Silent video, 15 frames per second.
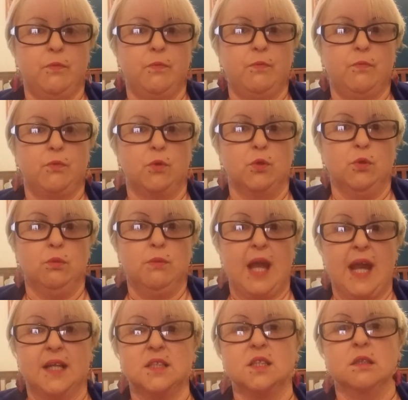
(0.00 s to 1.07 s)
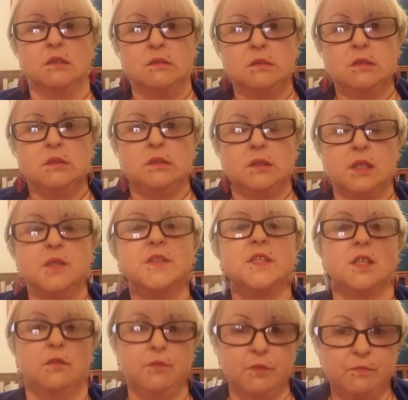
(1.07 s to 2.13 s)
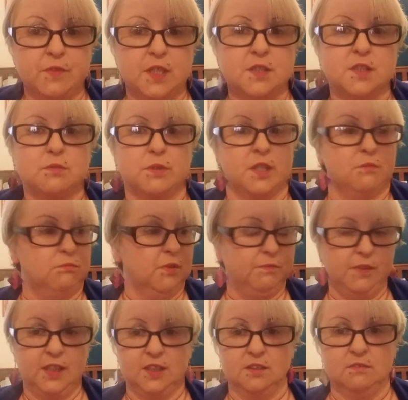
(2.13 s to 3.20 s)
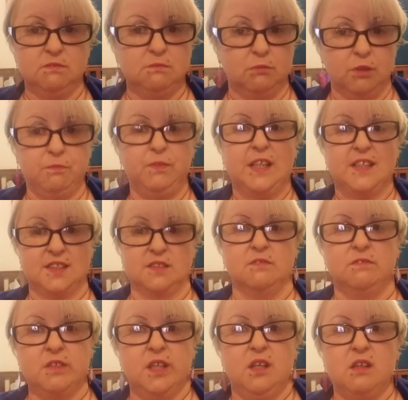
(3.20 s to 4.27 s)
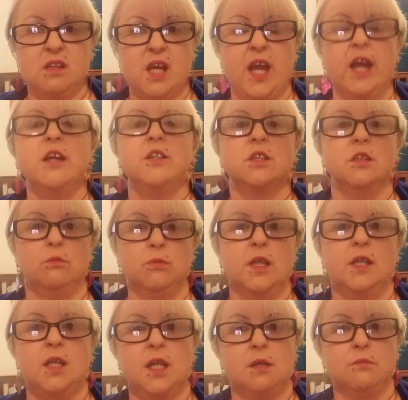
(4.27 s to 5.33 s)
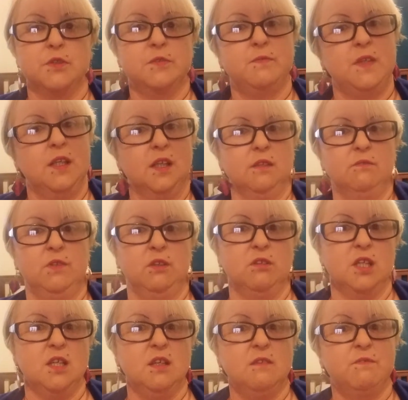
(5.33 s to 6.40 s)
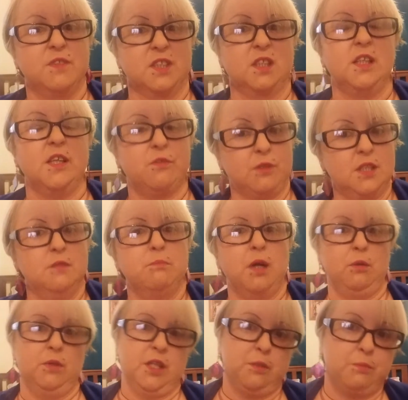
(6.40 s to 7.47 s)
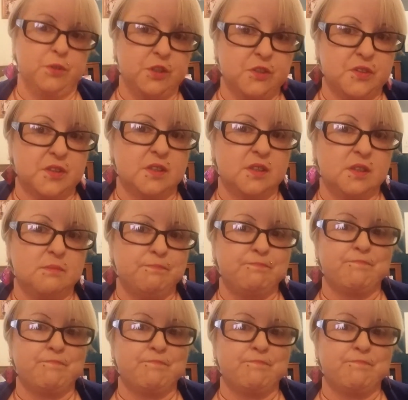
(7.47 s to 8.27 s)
through acting in self-defense with a reflexive action when he was feeling very physically threatened by one of the producers.